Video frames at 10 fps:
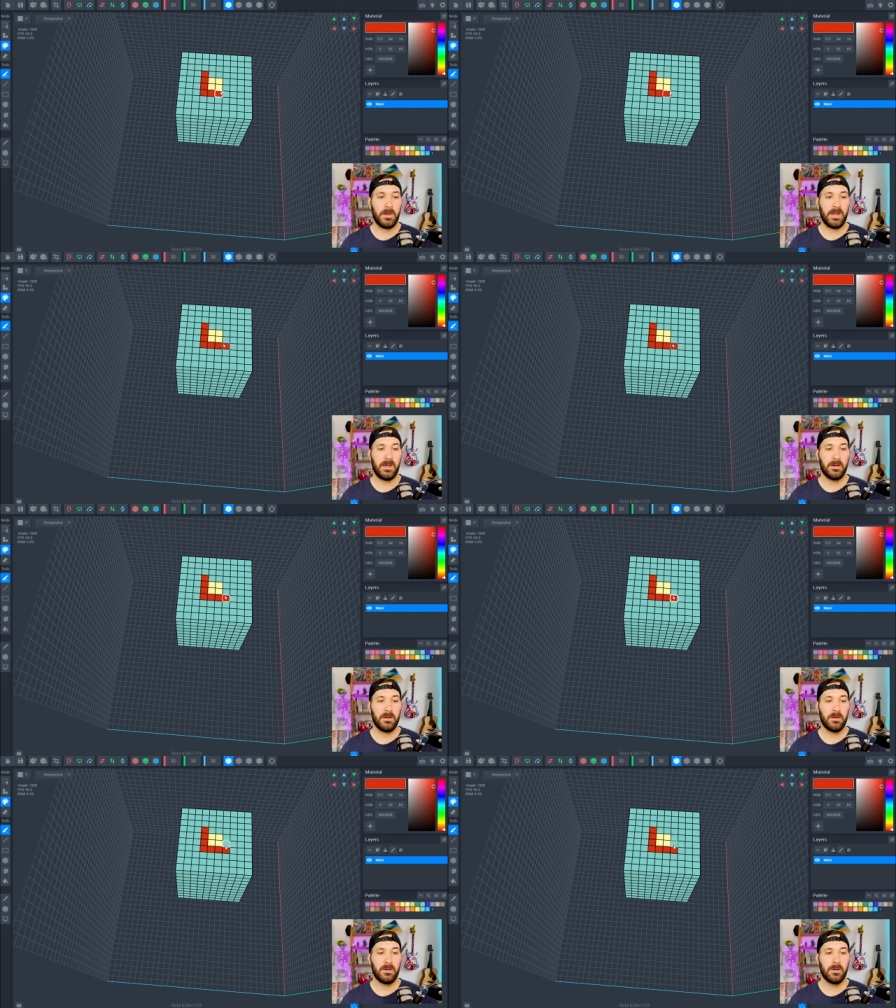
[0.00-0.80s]
paint
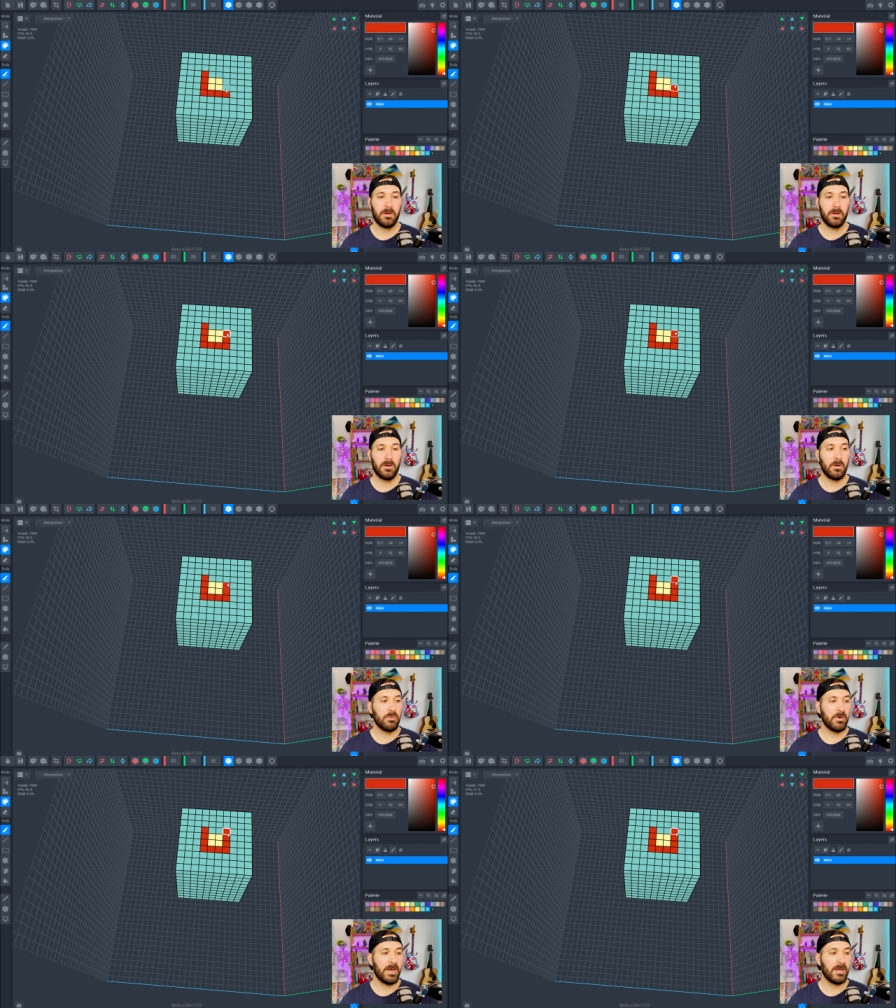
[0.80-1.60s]

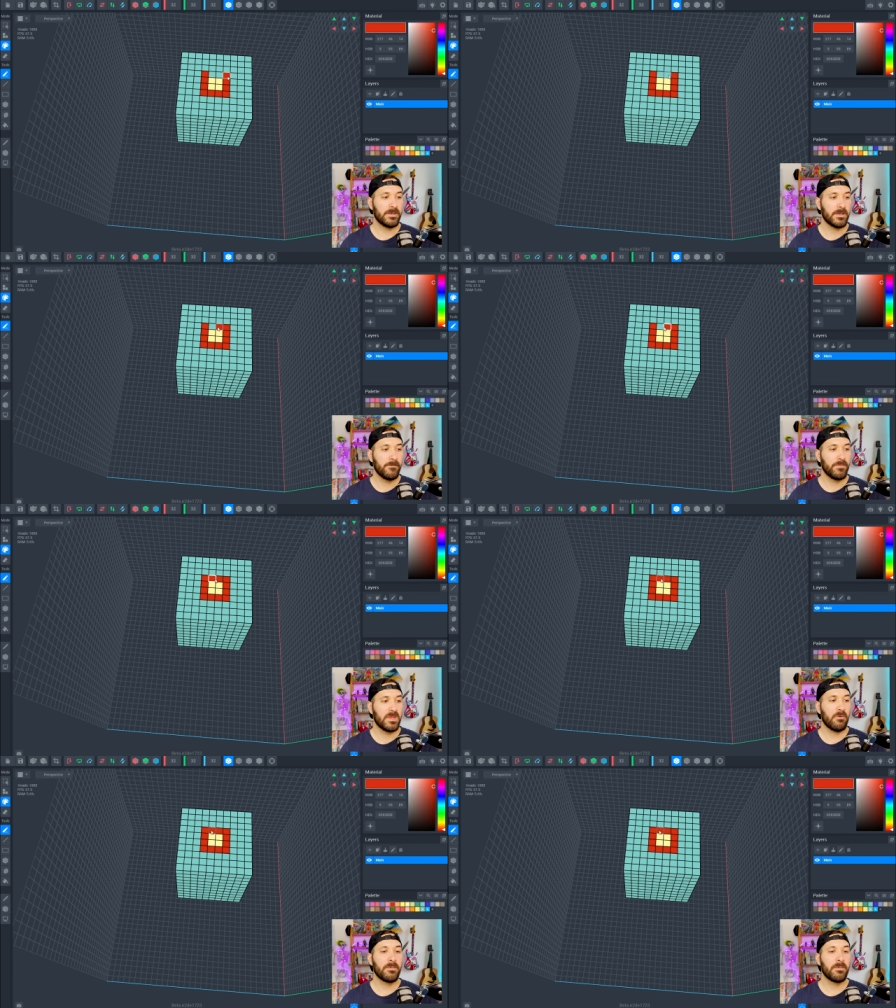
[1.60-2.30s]
around. Now